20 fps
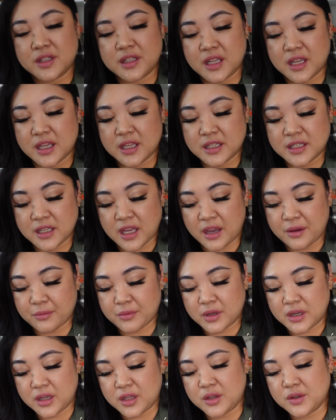these, I'm
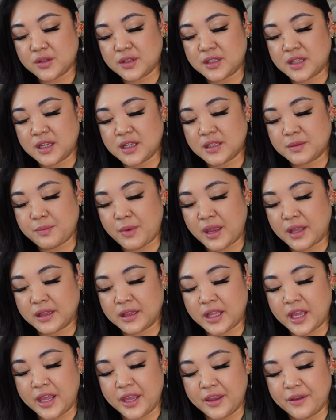gonna use these
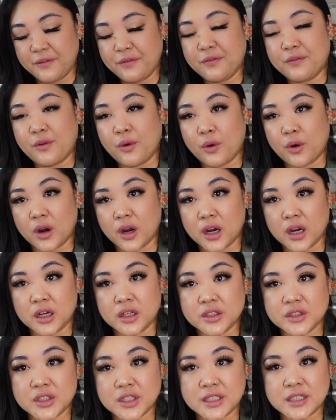mainly
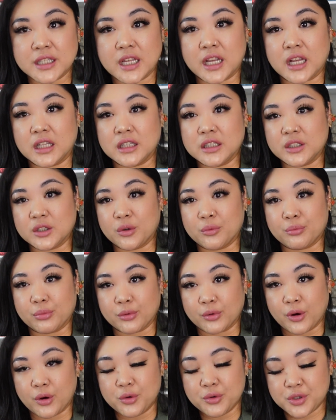for just like a little
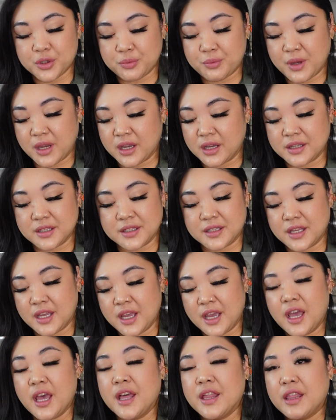brooch, because
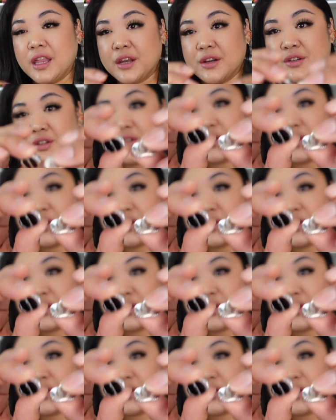there's